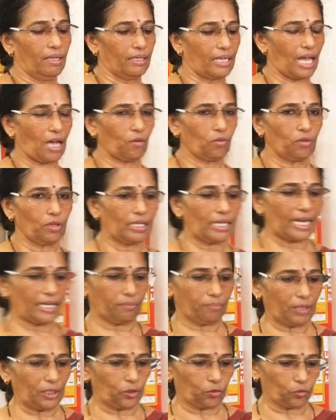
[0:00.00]
Now,
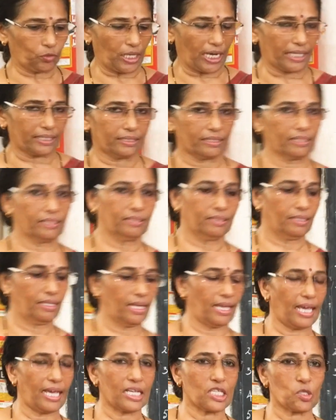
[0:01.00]
let me do that
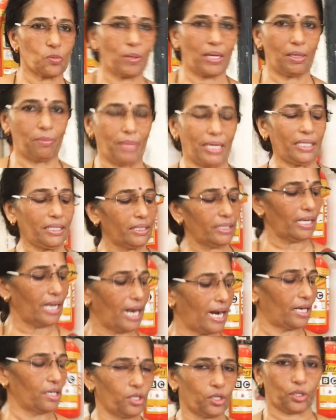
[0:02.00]

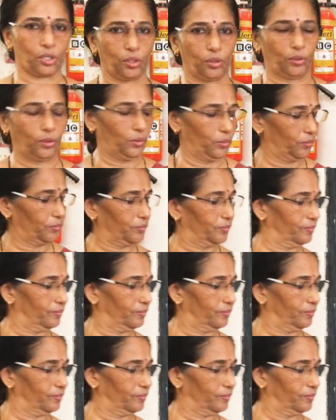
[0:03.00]
experiment and show you.